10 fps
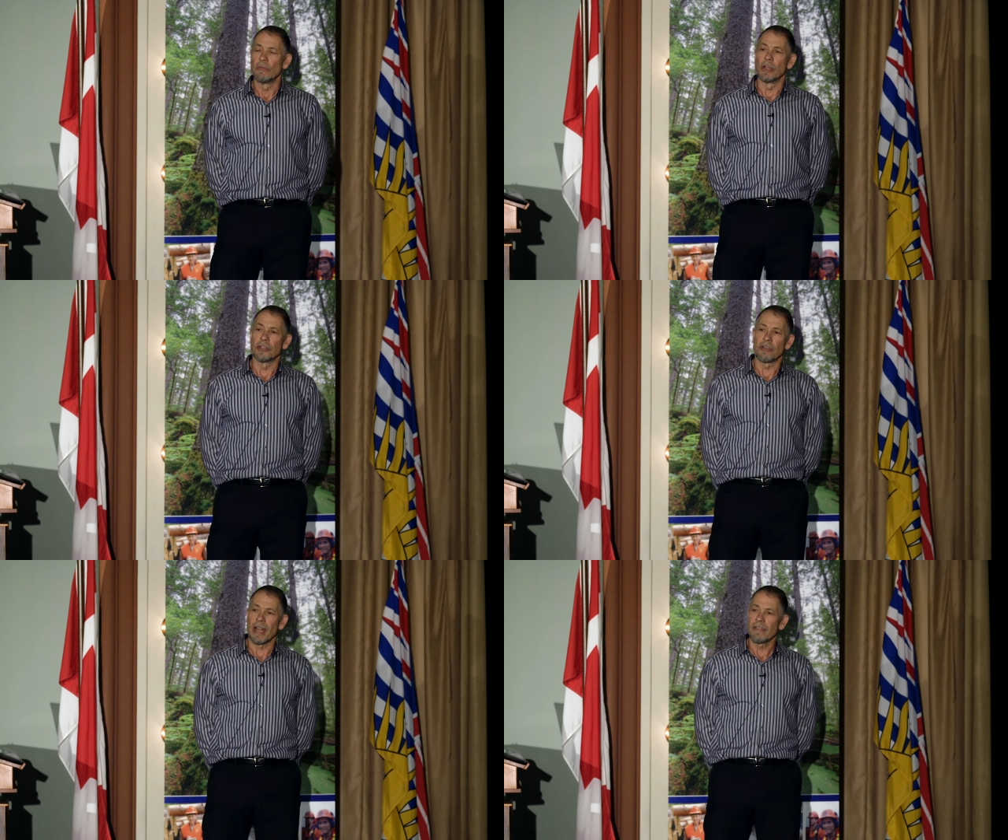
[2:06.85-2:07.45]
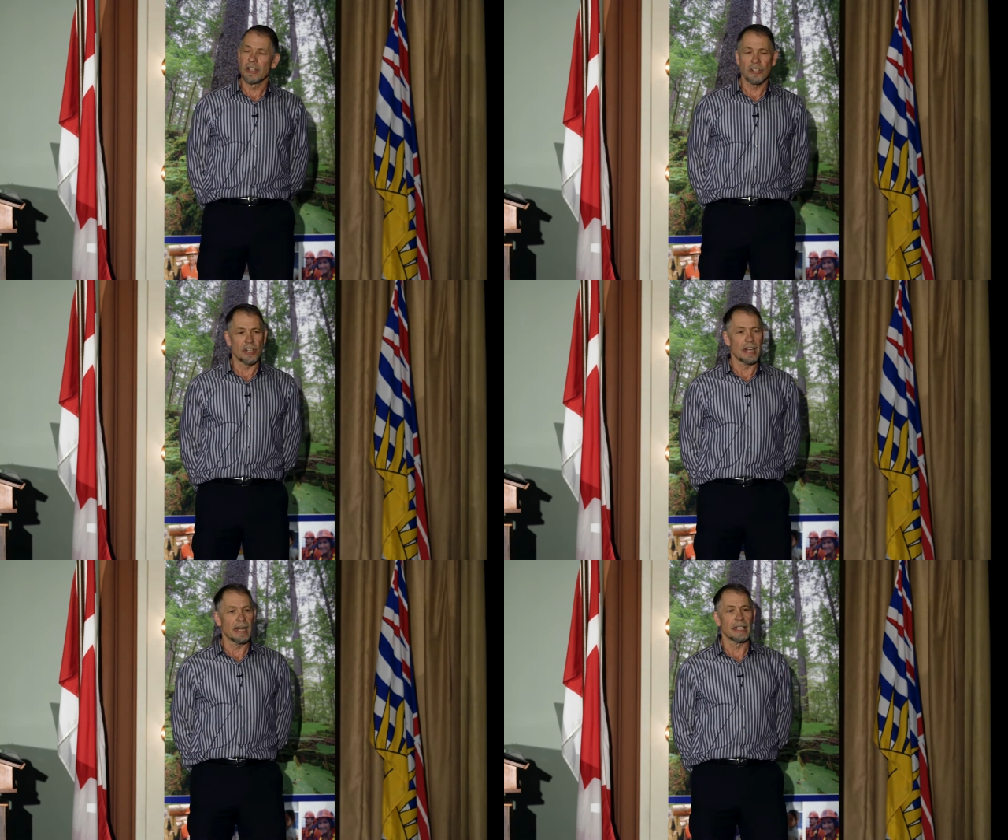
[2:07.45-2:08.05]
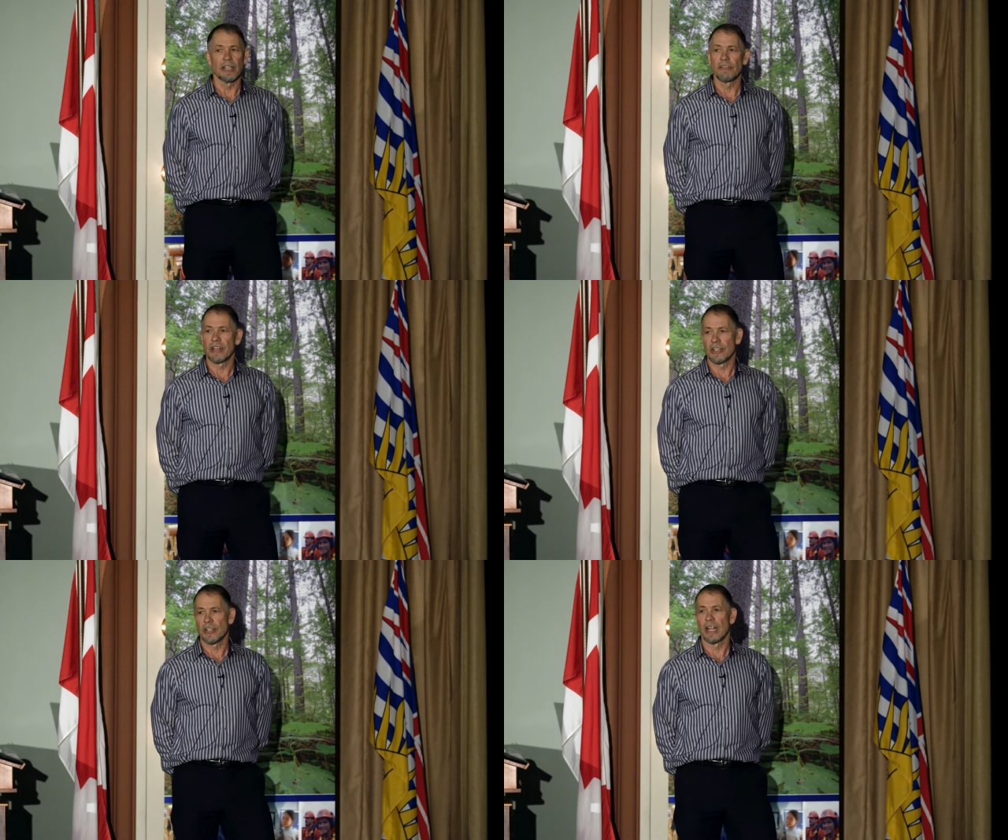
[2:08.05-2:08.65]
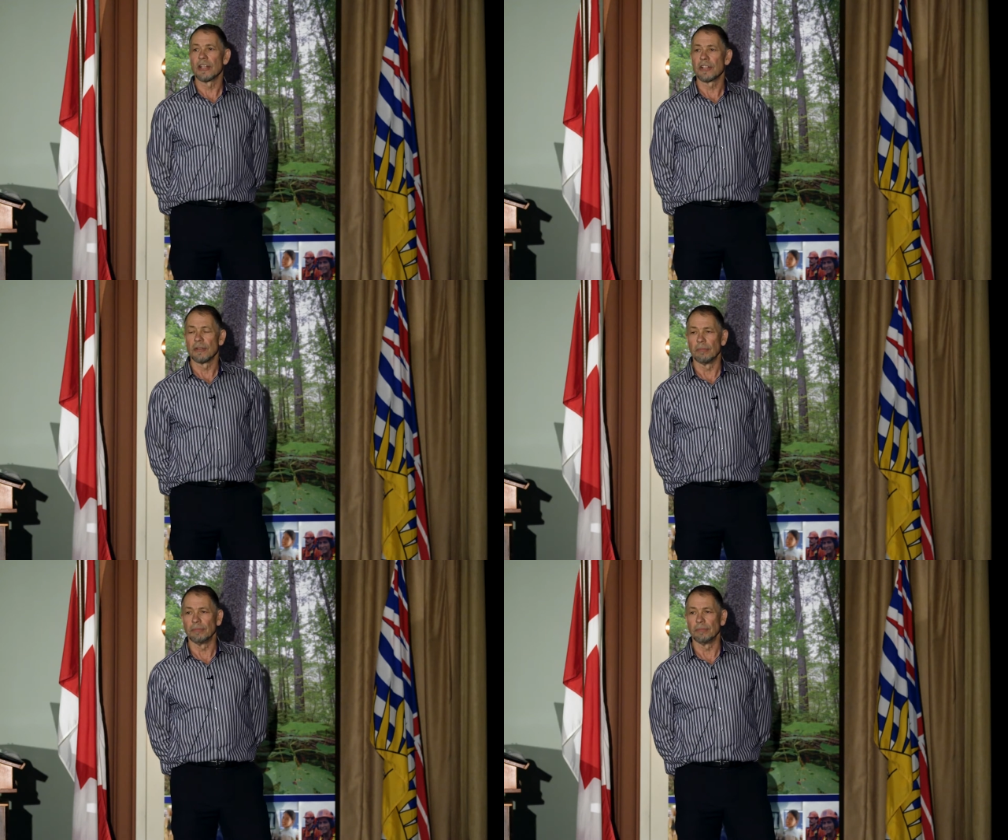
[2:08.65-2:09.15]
will drive this genetic differentiation.